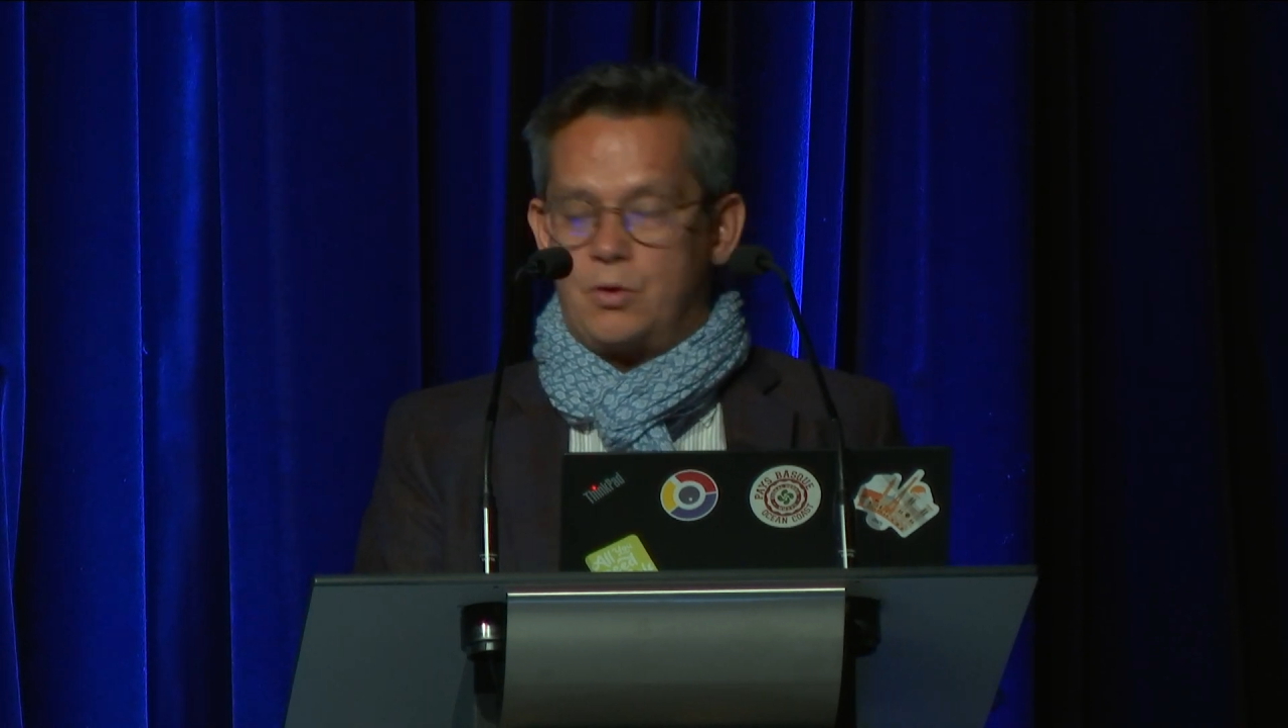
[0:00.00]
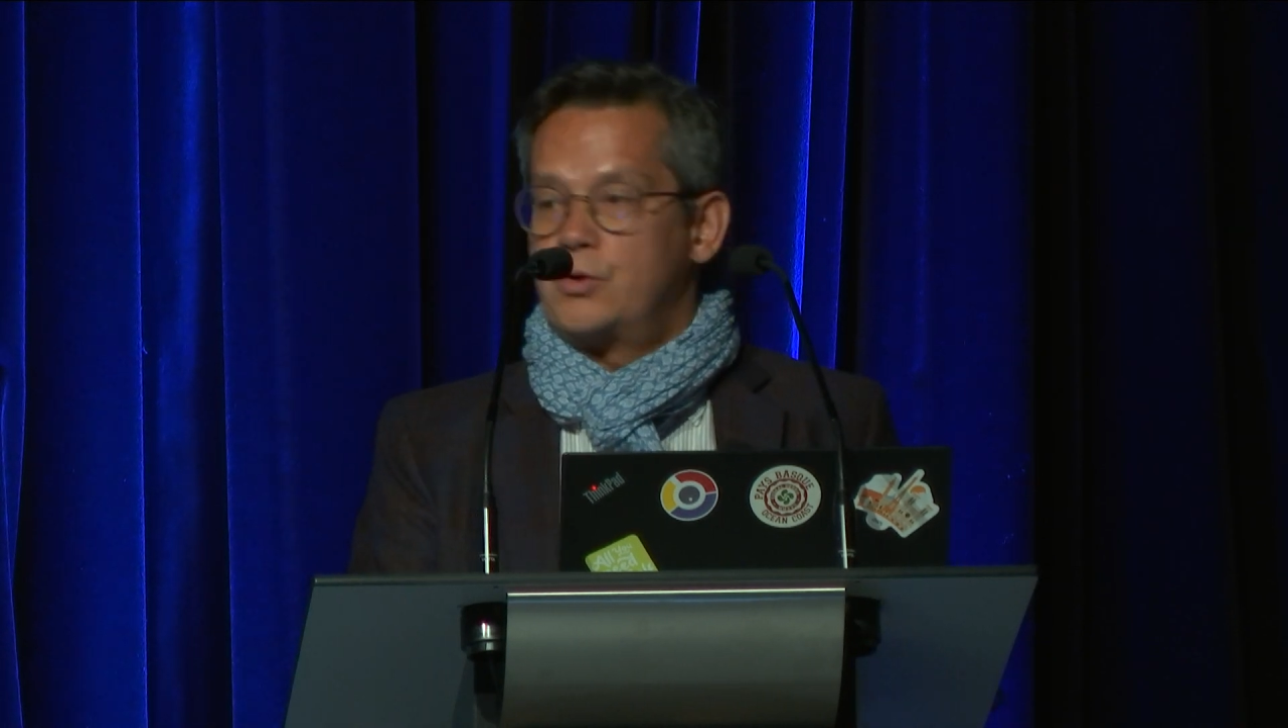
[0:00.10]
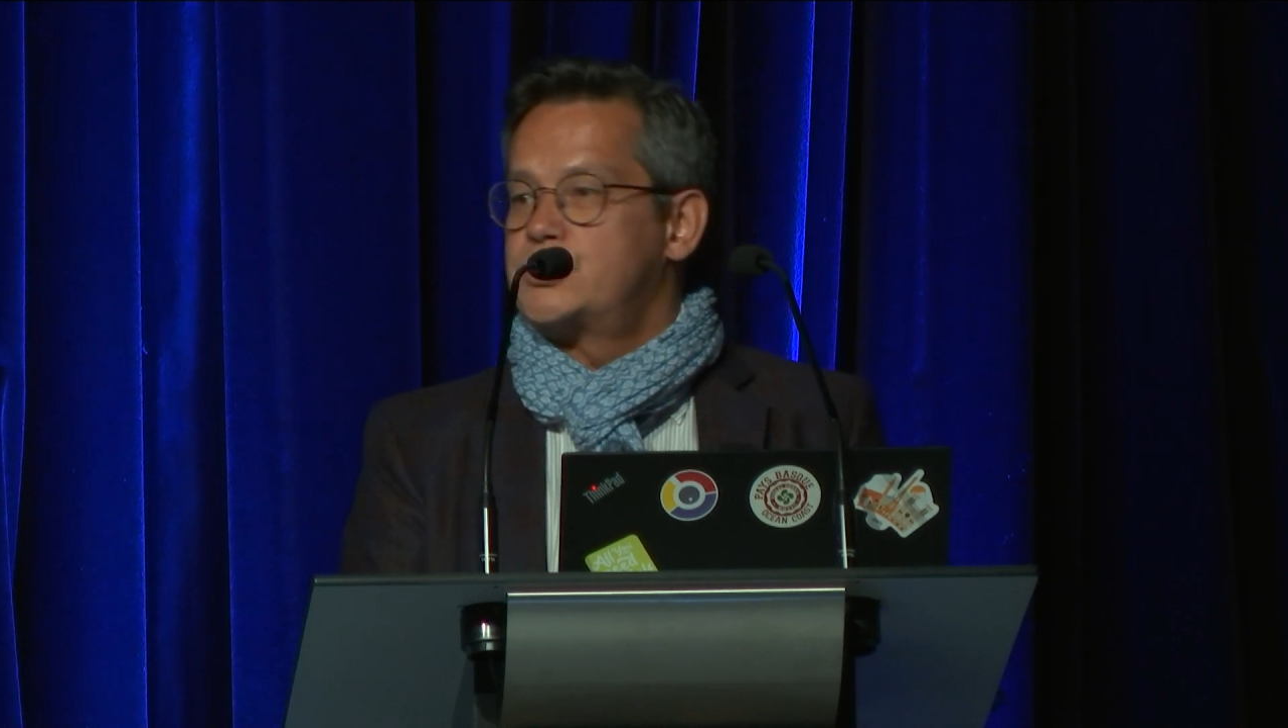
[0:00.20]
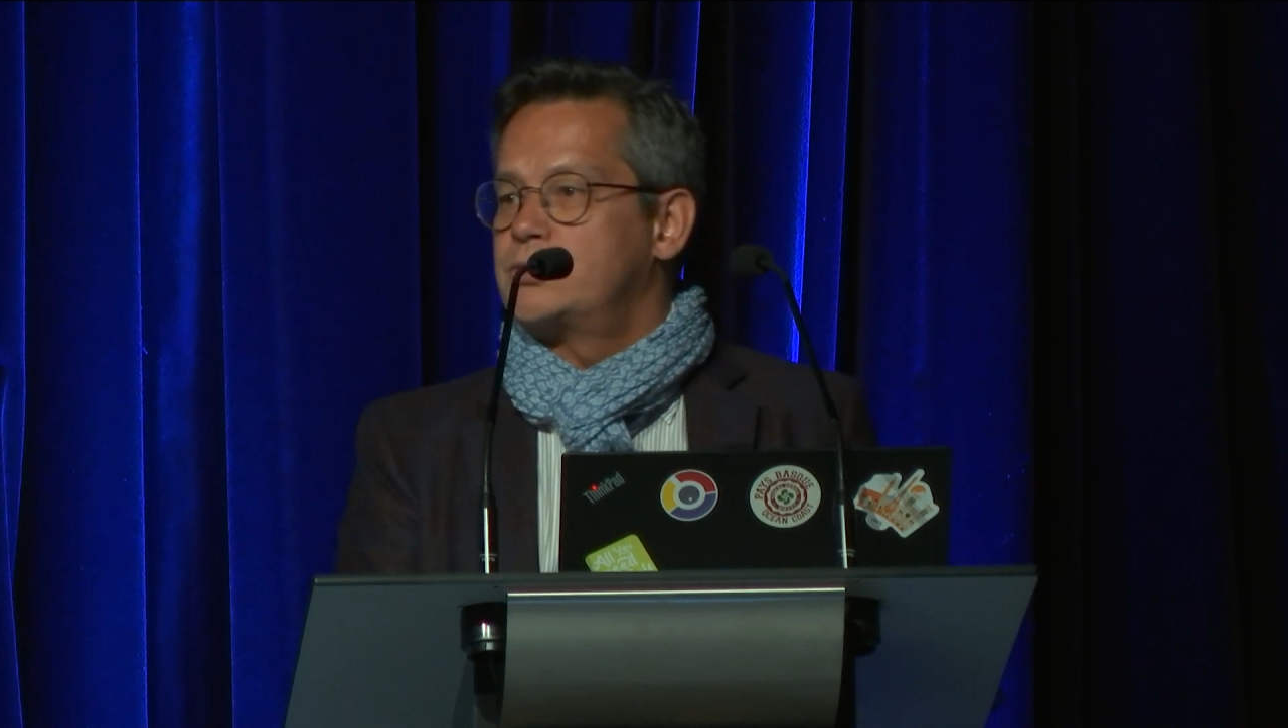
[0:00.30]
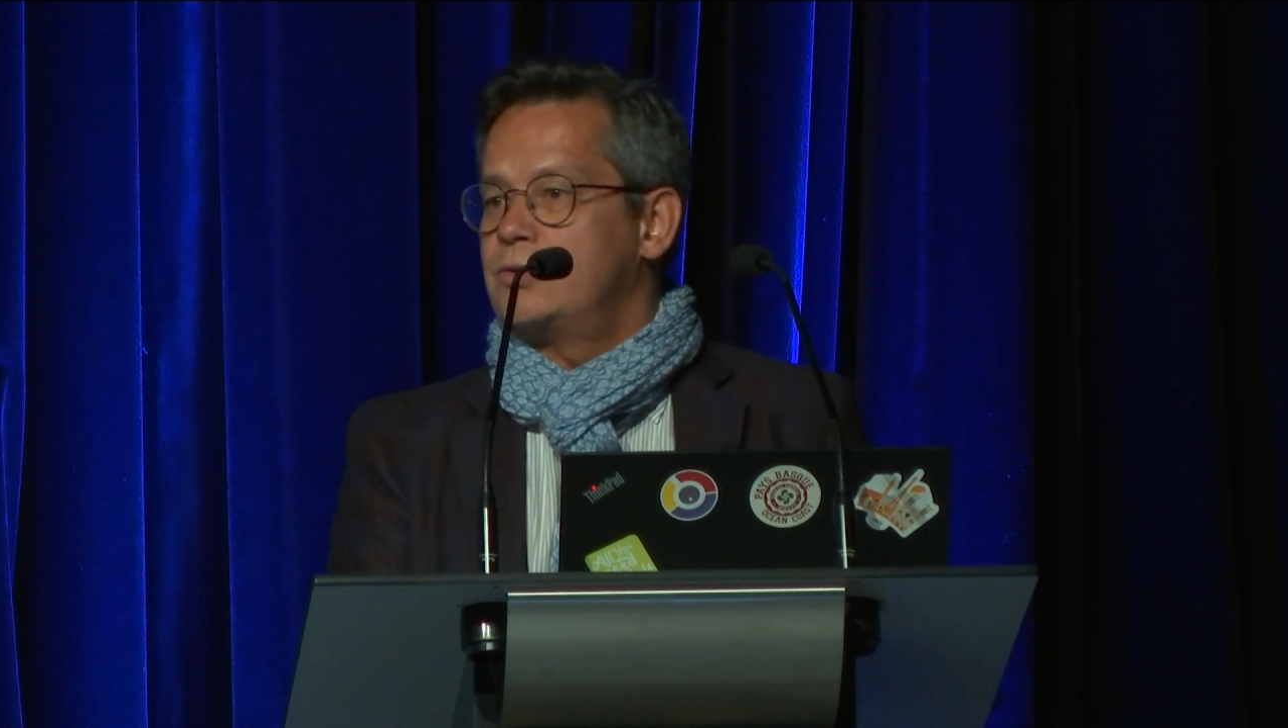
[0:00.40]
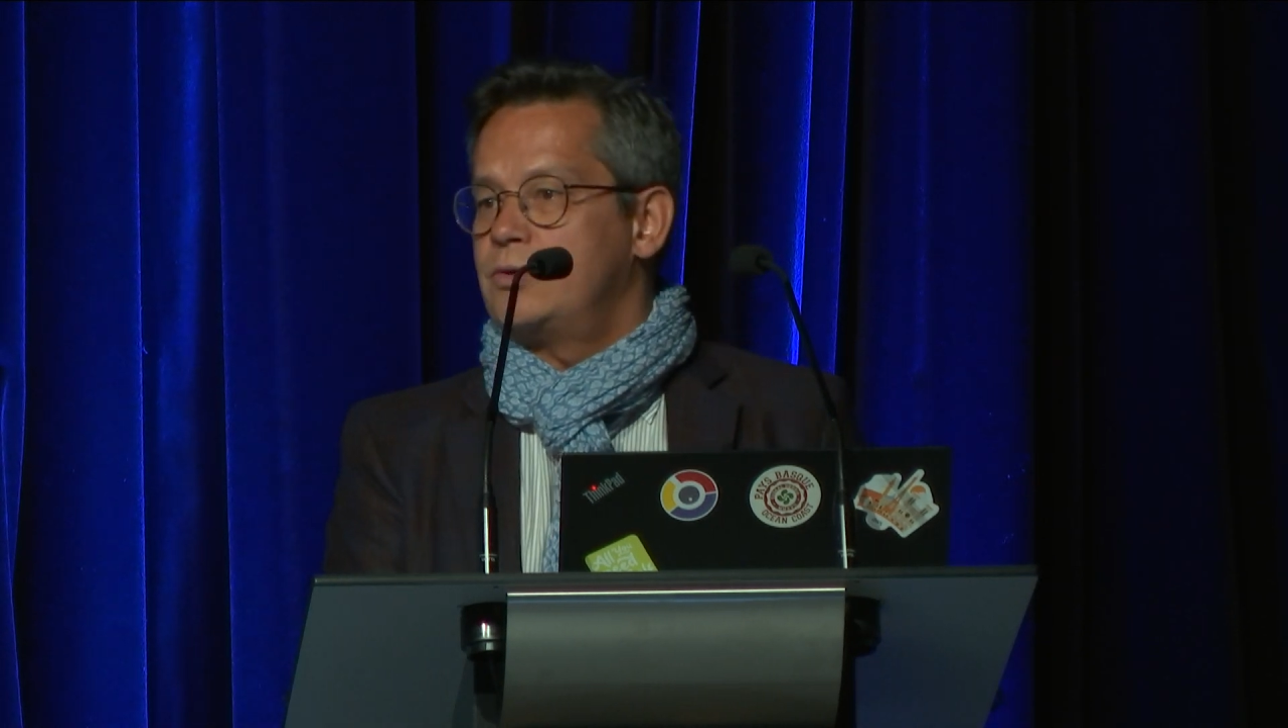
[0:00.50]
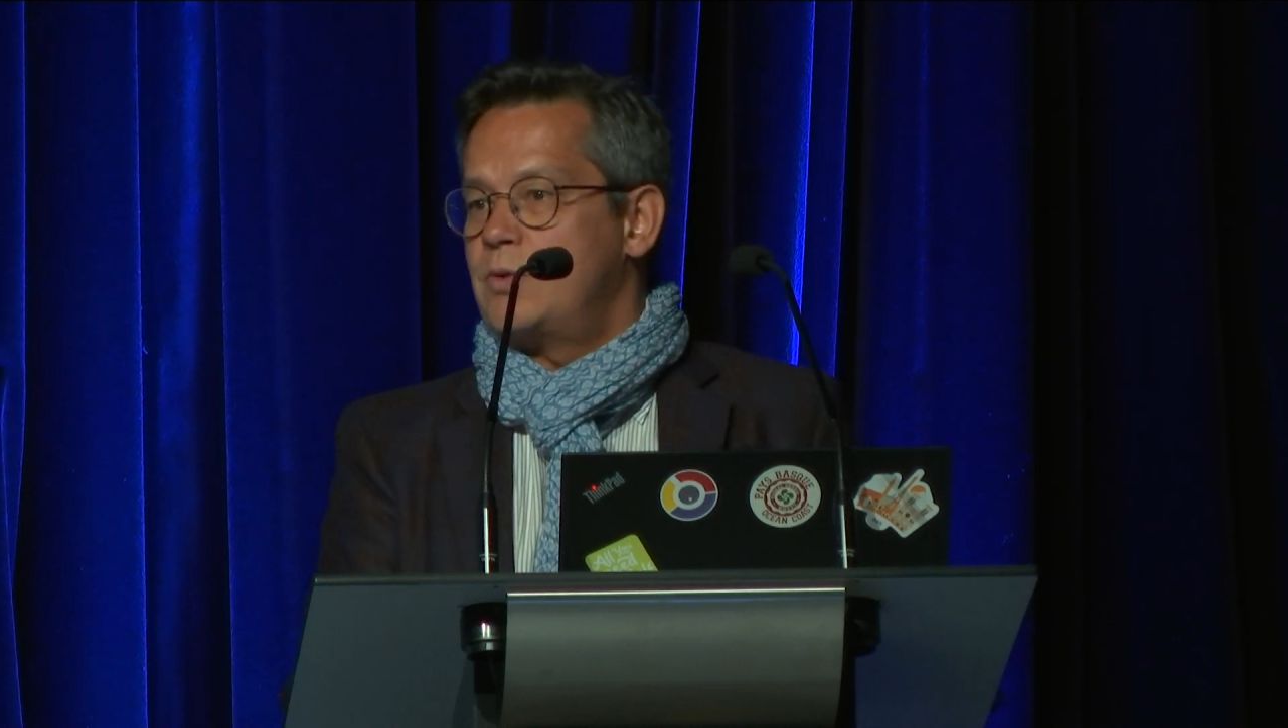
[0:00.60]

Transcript: Also,